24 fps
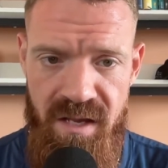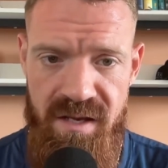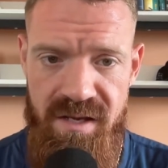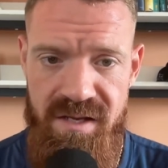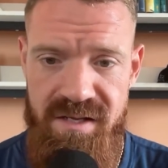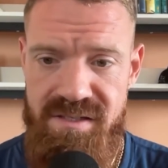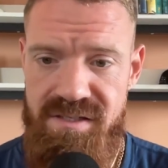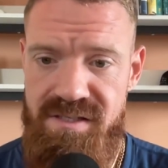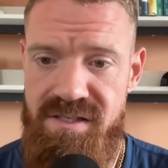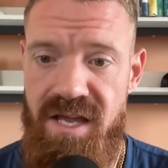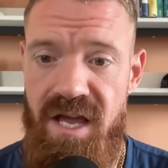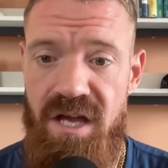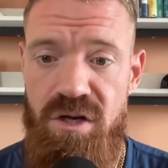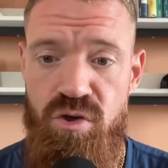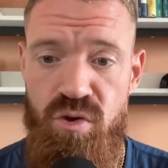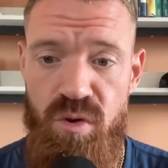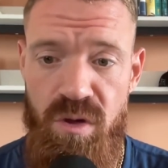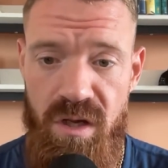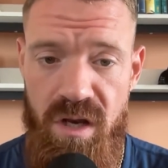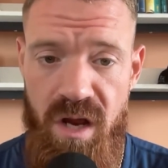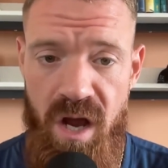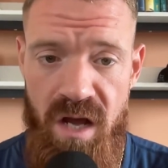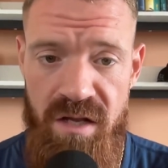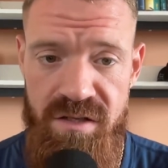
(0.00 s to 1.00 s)
schedule
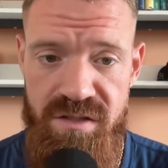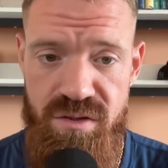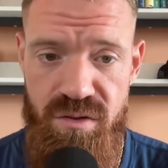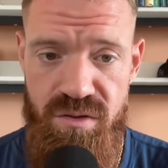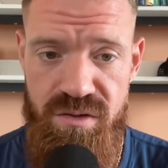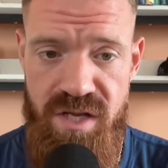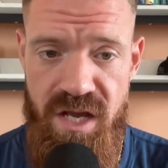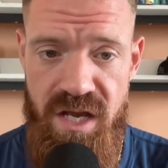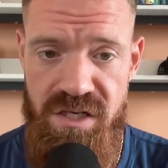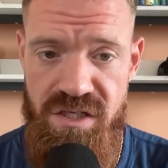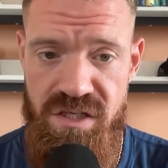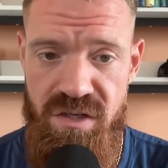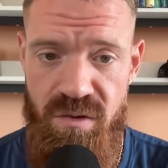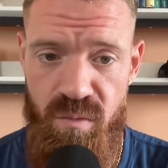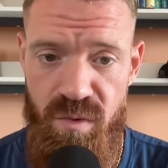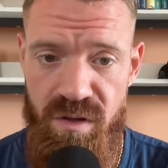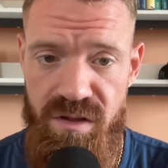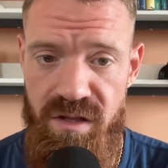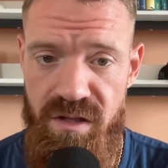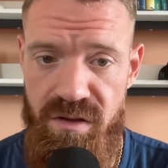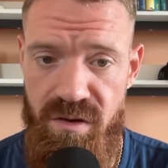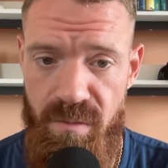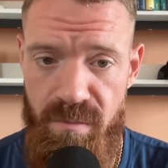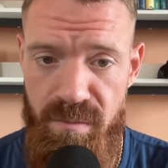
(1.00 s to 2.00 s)
a consultation with
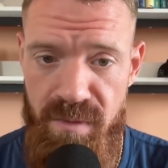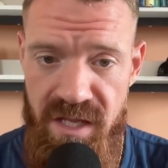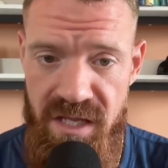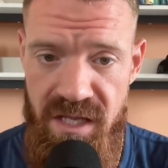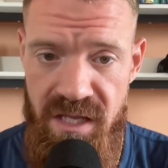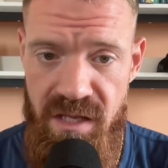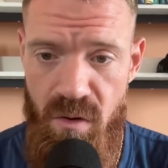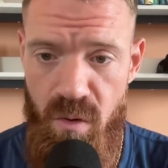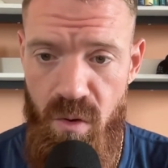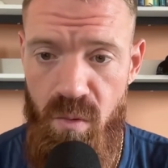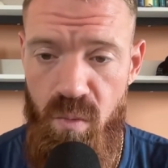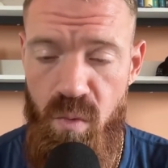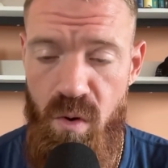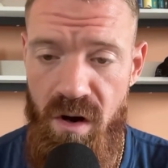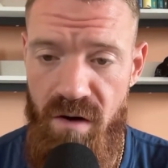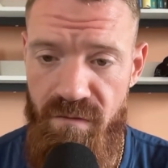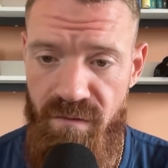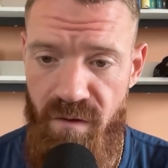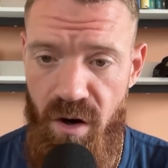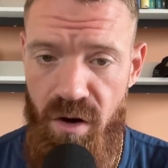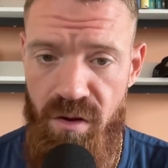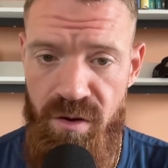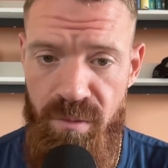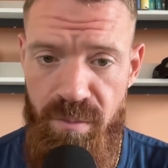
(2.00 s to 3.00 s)
either me or one of
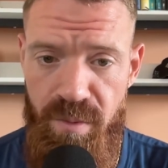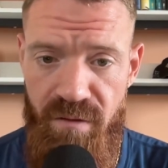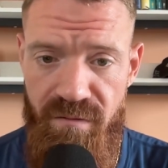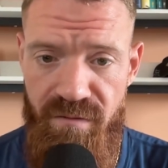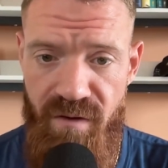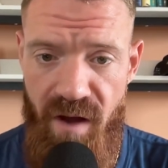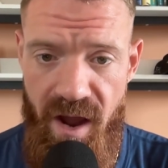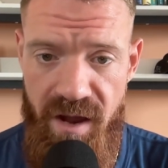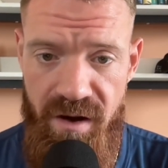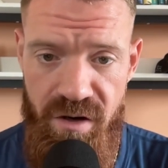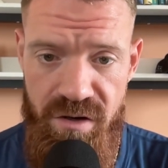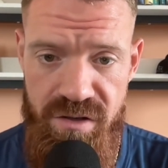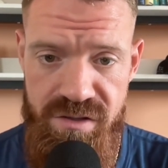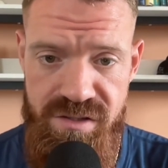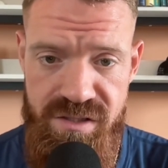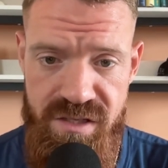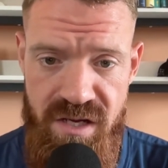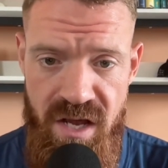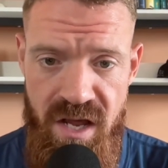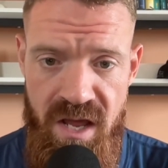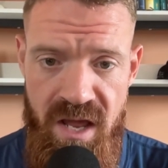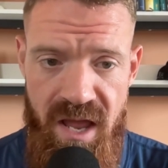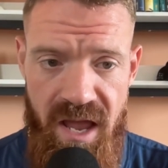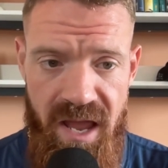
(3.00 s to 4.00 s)
our other providers,
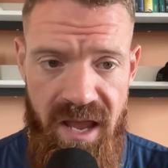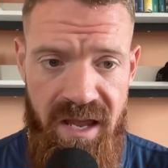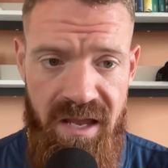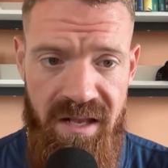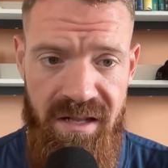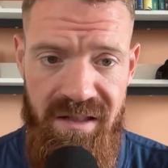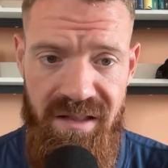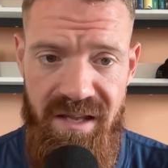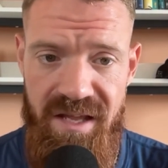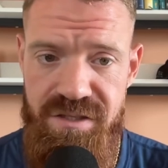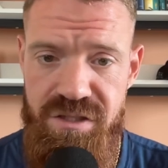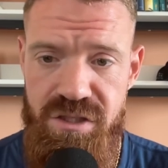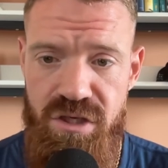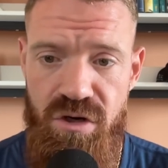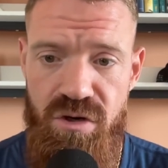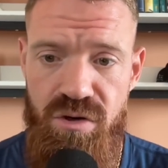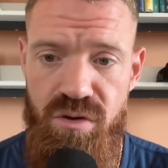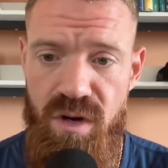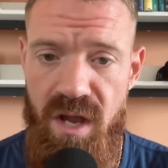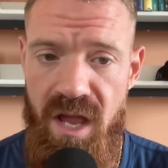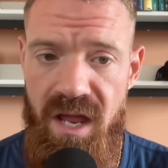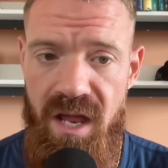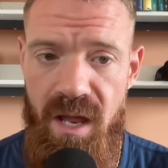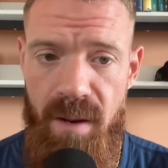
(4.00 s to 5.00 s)
and let's
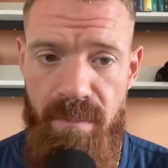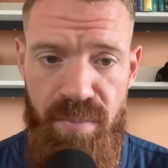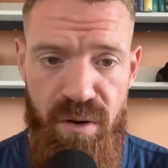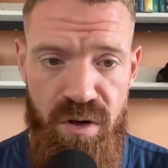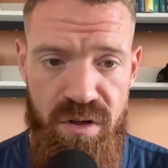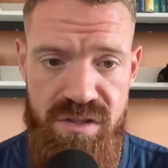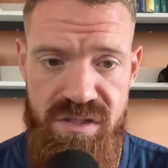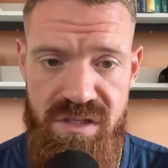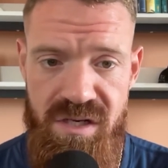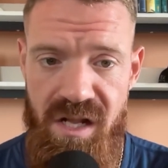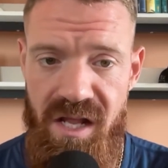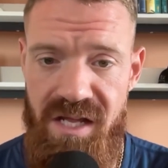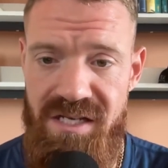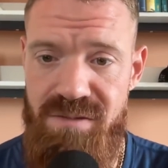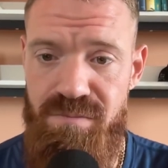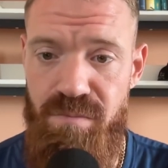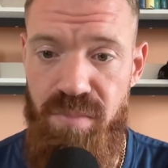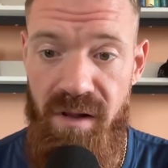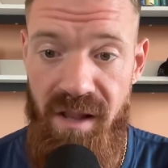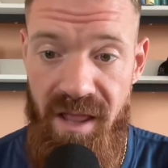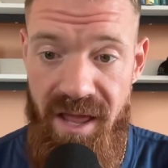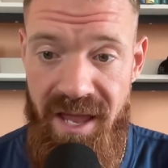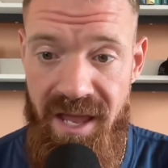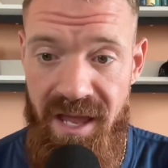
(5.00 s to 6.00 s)
create a personalized
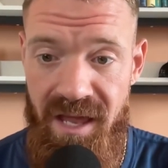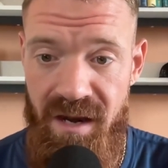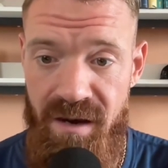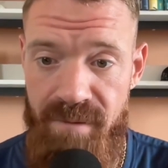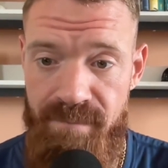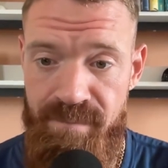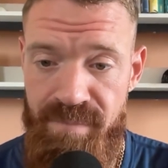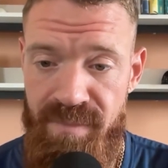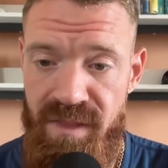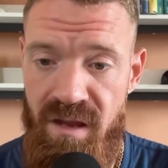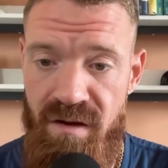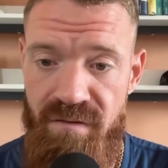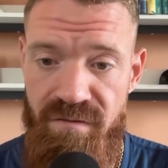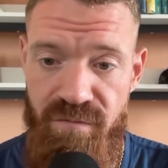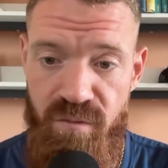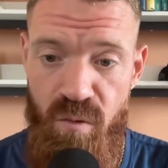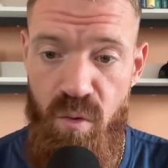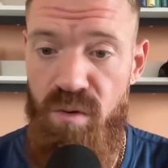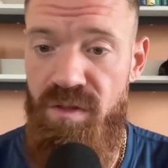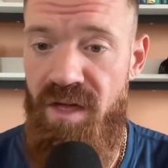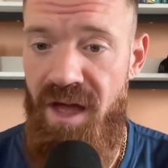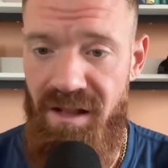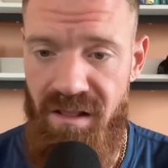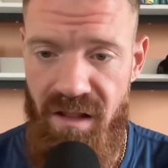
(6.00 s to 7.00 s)
plan
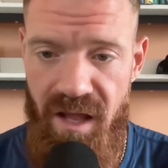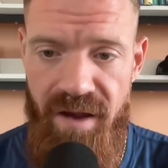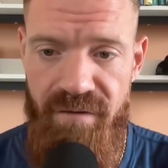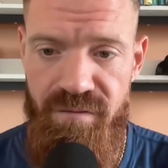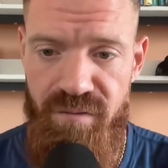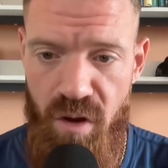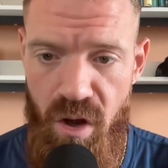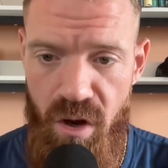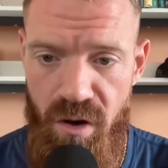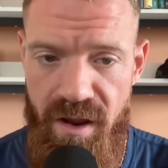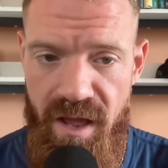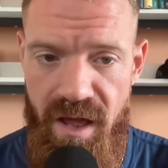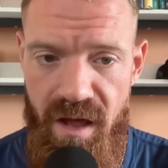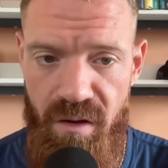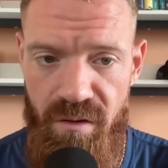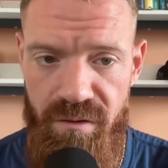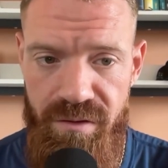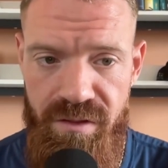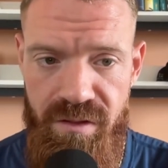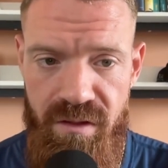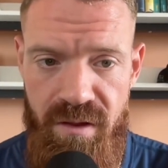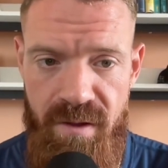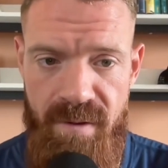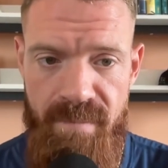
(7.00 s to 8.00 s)
for that lifelong
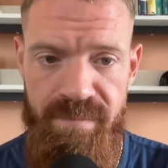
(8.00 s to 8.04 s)
health.